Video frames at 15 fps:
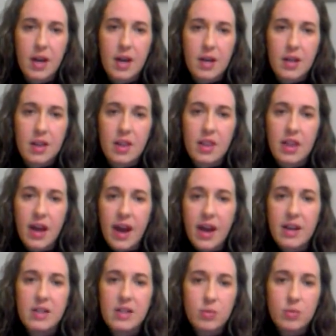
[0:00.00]

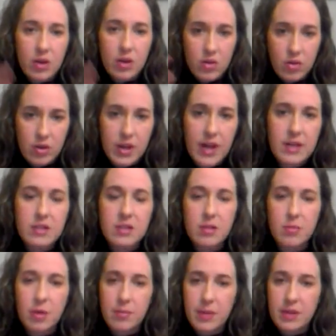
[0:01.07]
That is what creates the
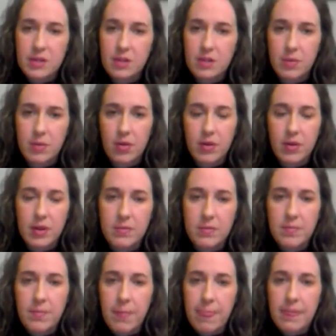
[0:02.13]
momentum going.
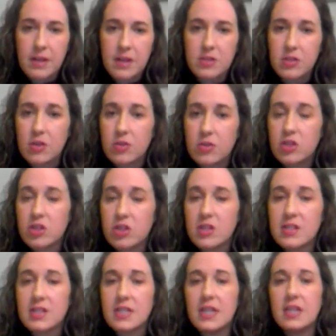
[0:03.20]
So
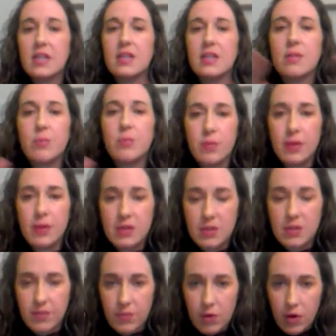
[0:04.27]
just getting the
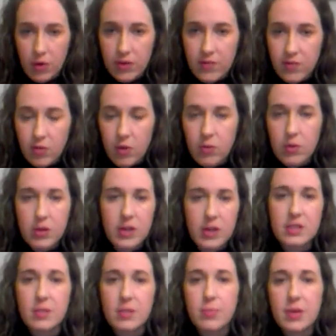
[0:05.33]
momentum going forward
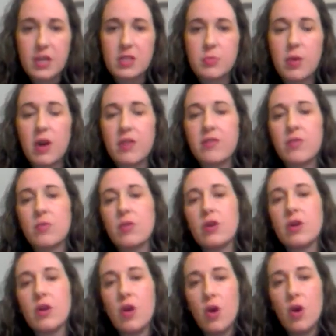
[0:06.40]
is the biggest part of the
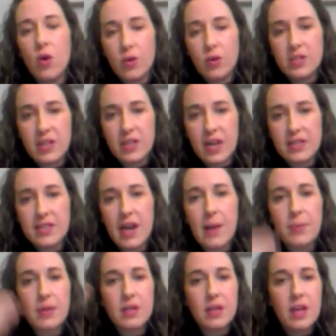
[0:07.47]
work. Once that's
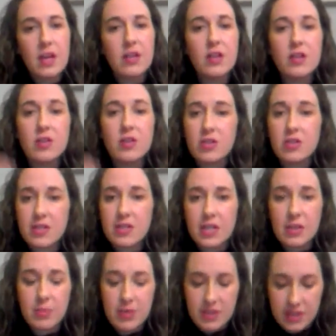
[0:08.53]
happened, then you just
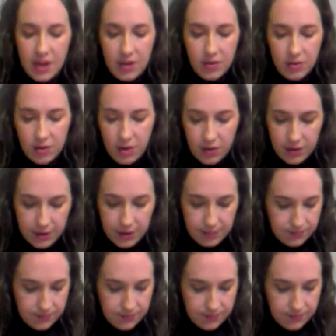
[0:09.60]
keep the cycle going.